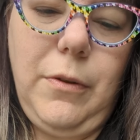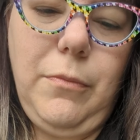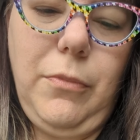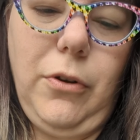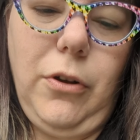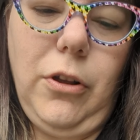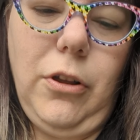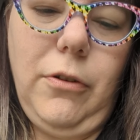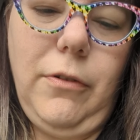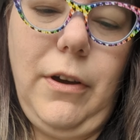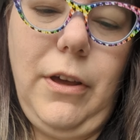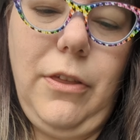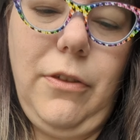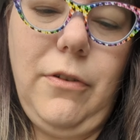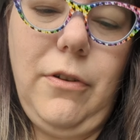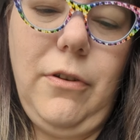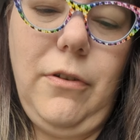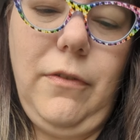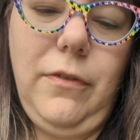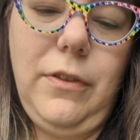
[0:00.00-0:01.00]
pull all the way
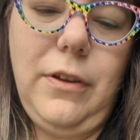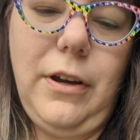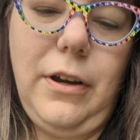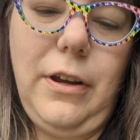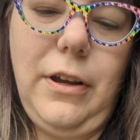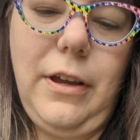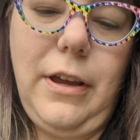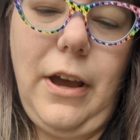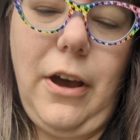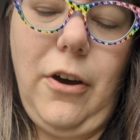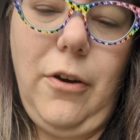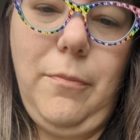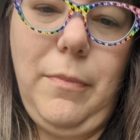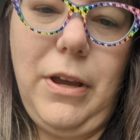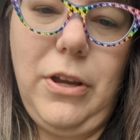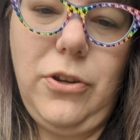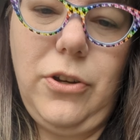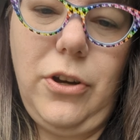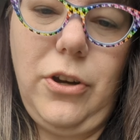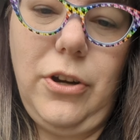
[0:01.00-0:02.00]
through. There you go. Make
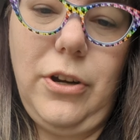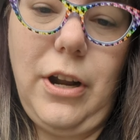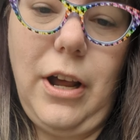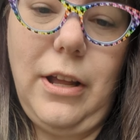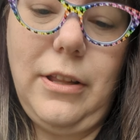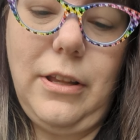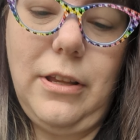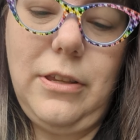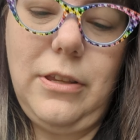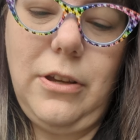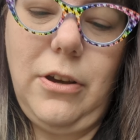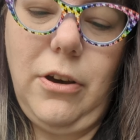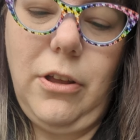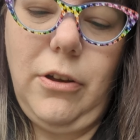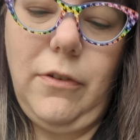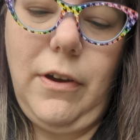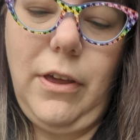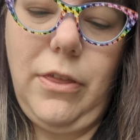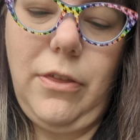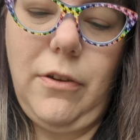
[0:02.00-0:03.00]
sure your knot doesn't go all the
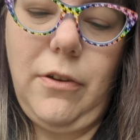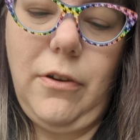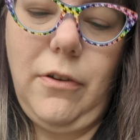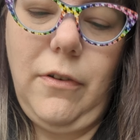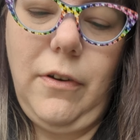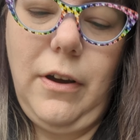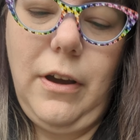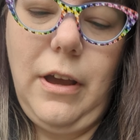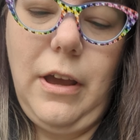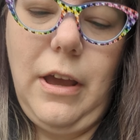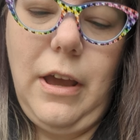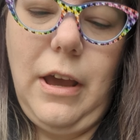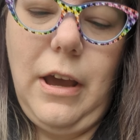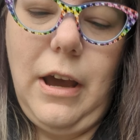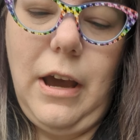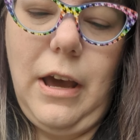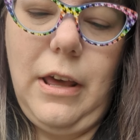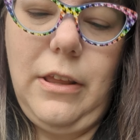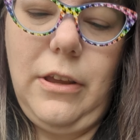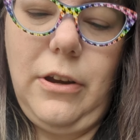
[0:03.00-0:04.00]
way through.
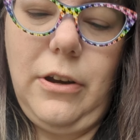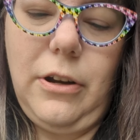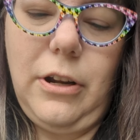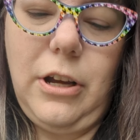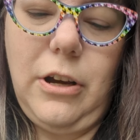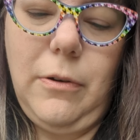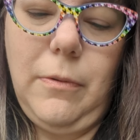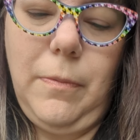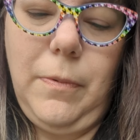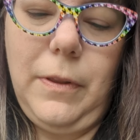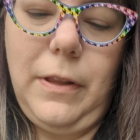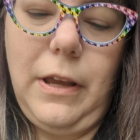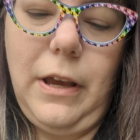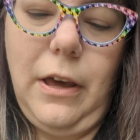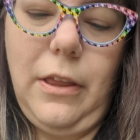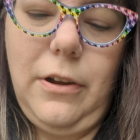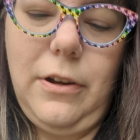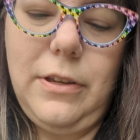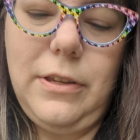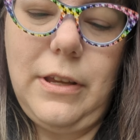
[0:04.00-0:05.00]
And then you're going to come up on the
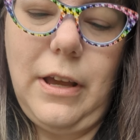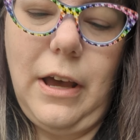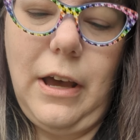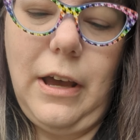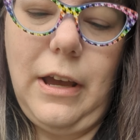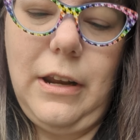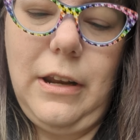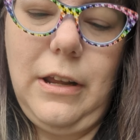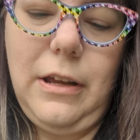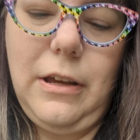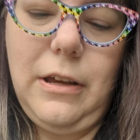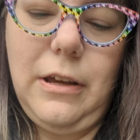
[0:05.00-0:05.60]
other side